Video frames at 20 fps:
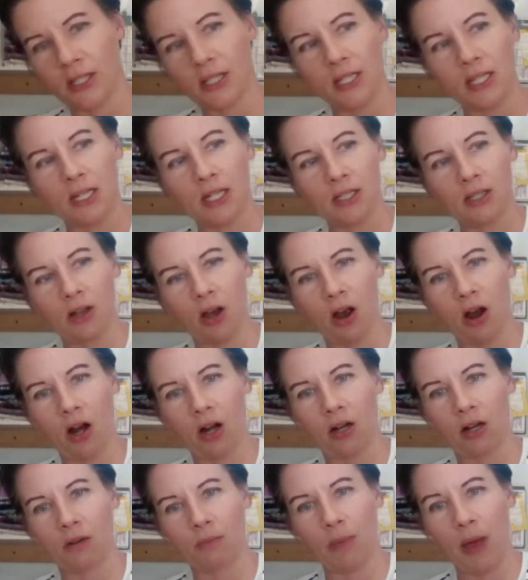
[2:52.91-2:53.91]
These
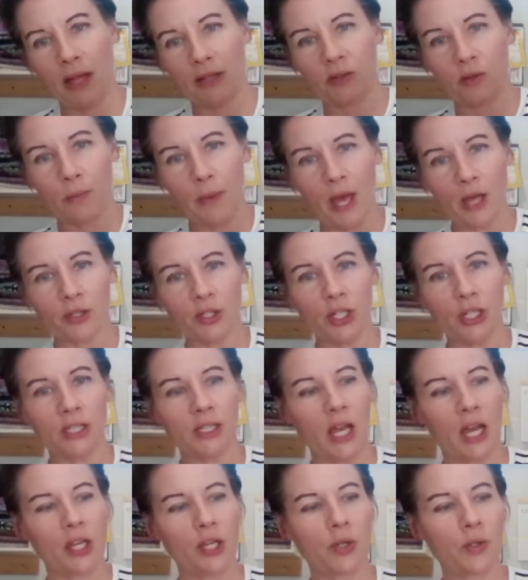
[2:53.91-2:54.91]
are pencil
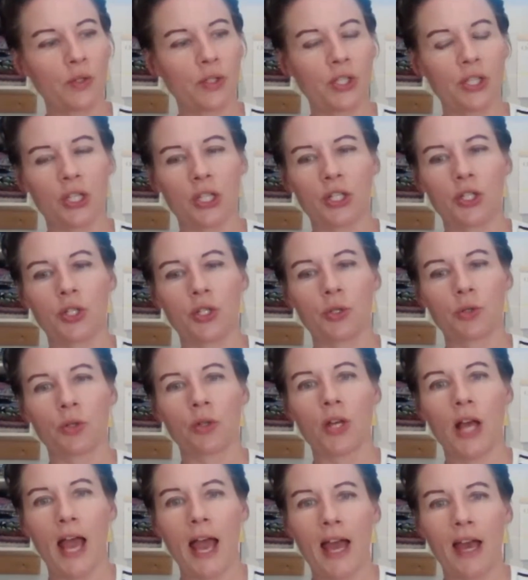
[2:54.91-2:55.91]
pouches. I used the
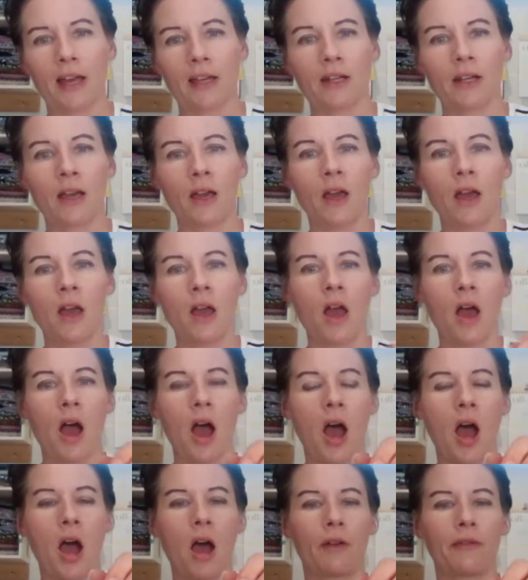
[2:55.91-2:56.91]
Noodle Head
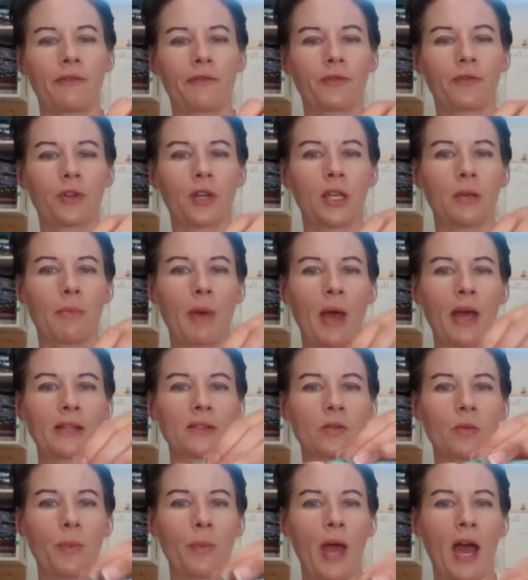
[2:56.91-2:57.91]
free
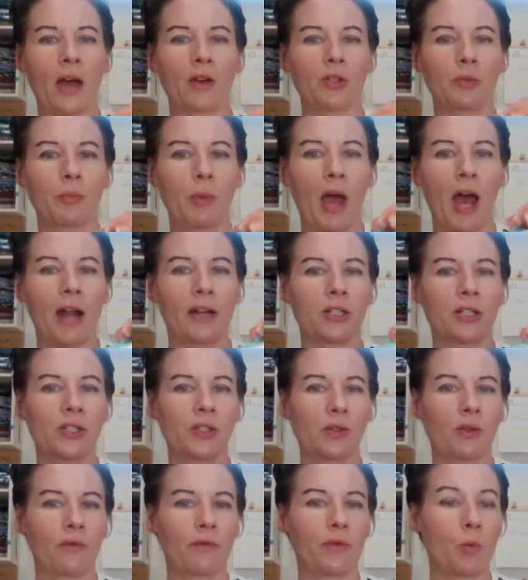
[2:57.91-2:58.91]
pencil pouch pattern.
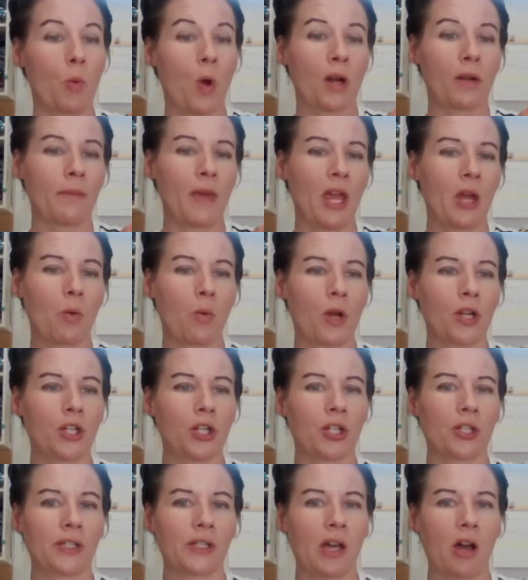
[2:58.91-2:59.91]
So if you want to make one
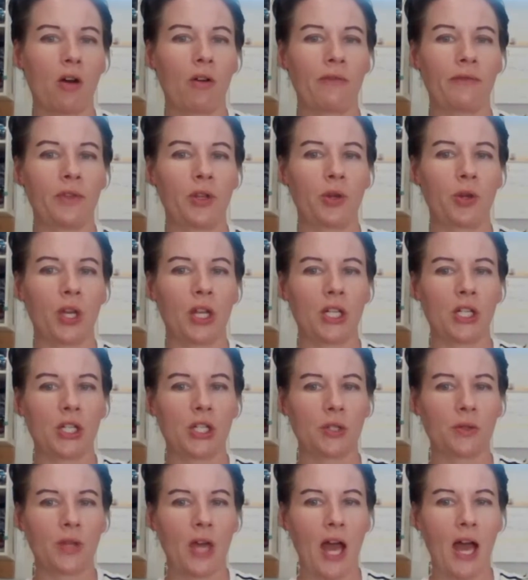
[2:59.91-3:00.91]
yourself, you can
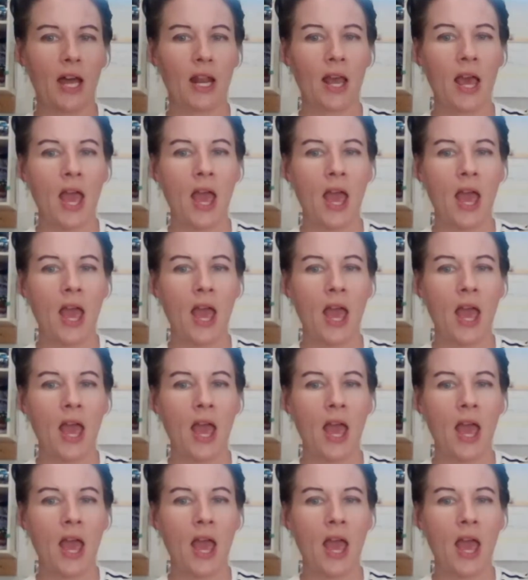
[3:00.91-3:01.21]
do that.